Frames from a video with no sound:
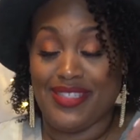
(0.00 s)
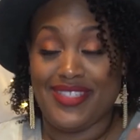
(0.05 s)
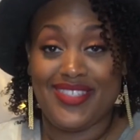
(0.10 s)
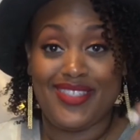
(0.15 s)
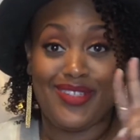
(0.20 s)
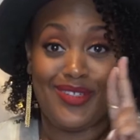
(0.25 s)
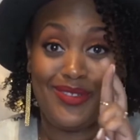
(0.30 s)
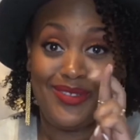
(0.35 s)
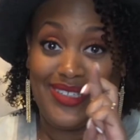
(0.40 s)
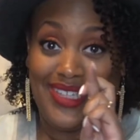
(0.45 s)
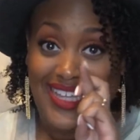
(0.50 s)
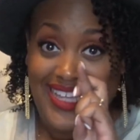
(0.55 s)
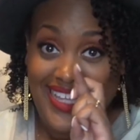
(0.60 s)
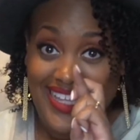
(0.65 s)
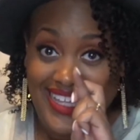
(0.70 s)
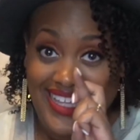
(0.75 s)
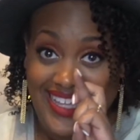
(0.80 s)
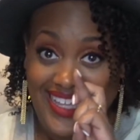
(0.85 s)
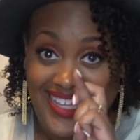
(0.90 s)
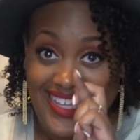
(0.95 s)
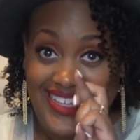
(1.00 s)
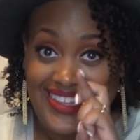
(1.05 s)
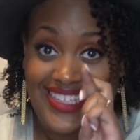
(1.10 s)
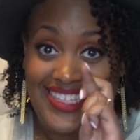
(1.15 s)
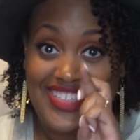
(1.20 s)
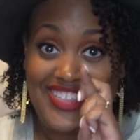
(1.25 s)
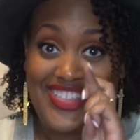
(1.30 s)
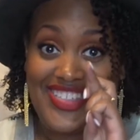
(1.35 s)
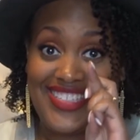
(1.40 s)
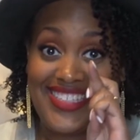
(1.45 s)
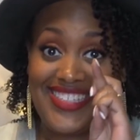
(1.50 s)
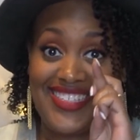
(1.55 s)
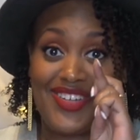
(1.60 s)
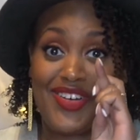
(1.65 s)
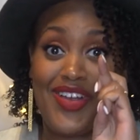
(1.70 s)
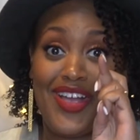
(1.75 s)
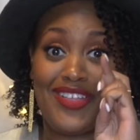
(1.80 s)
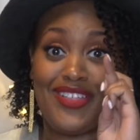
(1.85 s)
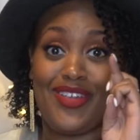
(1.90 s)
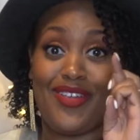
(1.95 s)
So let's just
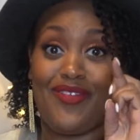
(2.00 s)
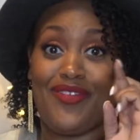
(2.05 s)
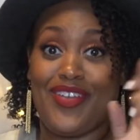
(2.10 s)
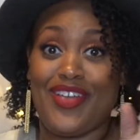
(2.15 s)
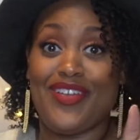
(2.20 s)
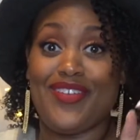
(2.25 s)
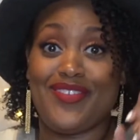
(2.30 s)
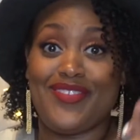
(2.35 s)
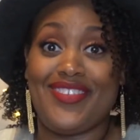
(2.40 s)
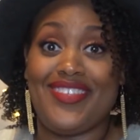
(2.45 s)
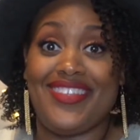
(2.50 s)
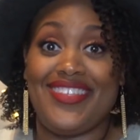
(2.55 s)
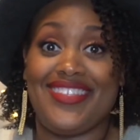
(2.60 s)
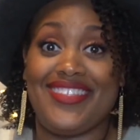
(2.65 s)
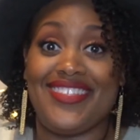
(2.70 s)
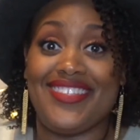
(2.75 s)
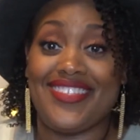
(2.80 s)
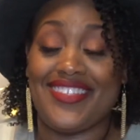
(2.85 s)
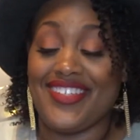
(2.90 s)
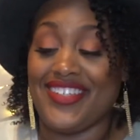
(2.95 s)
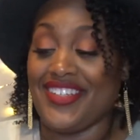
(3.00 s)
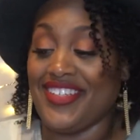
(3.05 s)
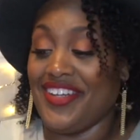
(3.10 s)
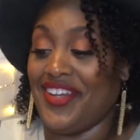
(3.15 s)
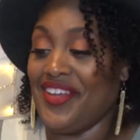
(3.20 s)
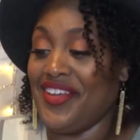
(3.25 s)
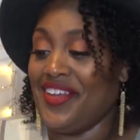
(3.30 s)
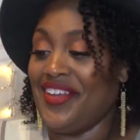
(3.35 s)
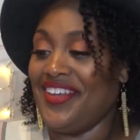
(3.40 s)
cross our fingers that this is good.